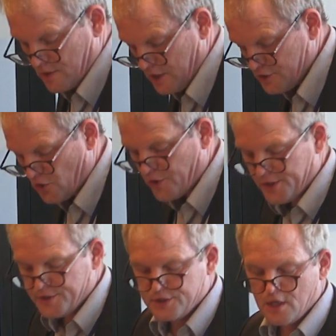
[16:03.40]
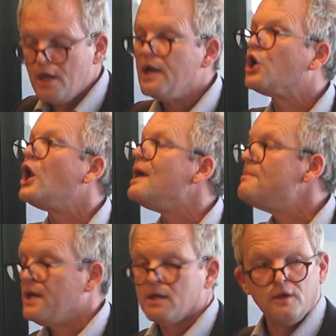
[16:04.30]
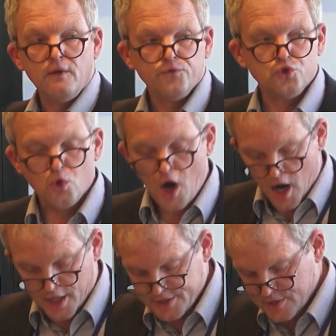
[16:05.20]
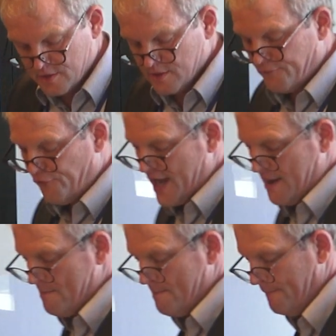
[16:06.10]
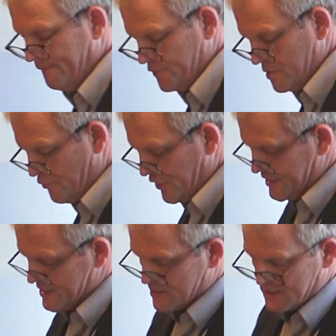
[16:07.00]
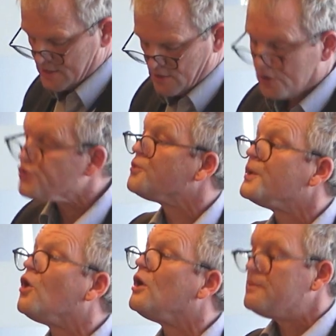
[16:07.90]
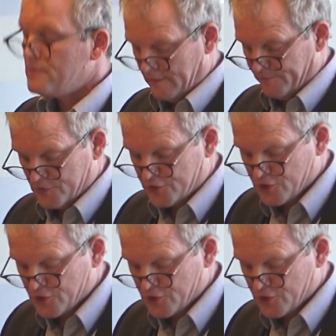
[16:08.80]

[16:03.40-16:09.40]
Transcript: historians claiming to guard the flame, the priests, or should we call them the